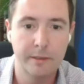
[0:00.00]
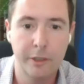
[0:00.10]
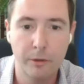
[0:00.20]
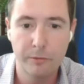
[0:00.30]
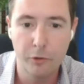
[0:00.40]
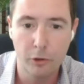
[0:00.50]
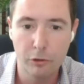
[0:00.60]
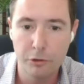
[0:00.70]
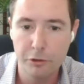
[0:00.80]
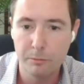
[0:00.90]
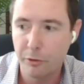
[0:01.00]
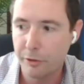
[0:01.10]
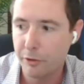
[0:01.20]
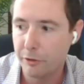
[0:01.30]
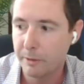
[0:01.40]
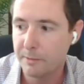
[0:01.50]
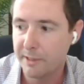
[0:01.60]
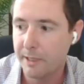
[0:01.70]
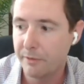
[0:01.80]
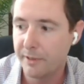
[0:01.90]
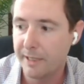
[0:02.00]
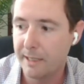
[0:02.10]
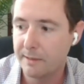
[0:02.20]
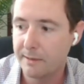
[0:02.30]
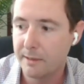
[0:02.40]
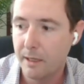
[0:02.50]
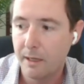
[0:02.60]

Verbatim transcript: you know, foreclosure moratoriums and everything else,